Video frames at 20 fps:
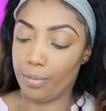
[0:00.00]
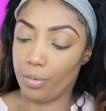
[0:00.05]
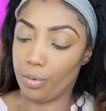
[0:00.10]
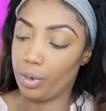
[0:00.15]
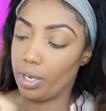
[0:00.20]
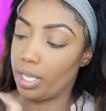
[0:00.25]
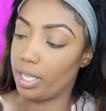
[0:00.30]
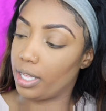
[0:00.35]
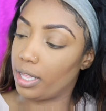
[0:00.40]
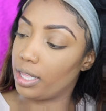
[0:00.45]

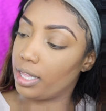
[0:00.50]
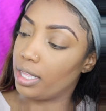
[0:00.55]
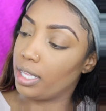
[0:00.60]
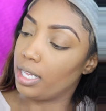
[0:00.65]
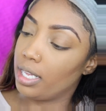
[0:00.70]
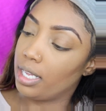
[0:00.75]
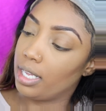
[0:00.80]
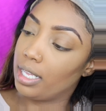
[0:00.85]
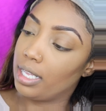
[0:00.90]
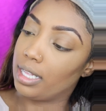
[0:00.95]
with
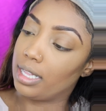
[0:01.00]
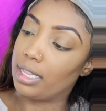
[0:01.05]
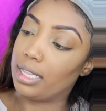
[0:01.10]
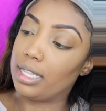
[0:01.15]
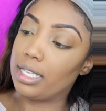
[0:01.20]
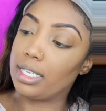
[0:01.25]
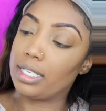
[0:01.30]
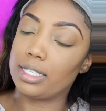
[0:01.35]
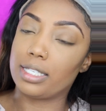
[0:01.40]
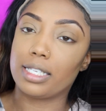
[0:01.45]

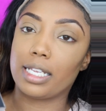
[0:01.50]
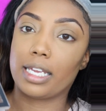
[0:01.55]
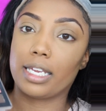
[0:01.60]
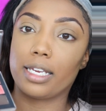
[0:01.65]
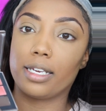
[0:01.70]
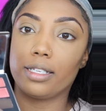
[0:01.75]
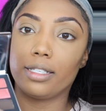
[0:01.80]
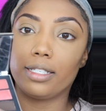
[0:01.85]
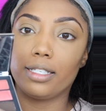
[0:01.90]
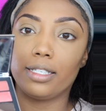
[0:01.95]
this
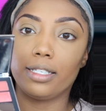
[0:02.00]
like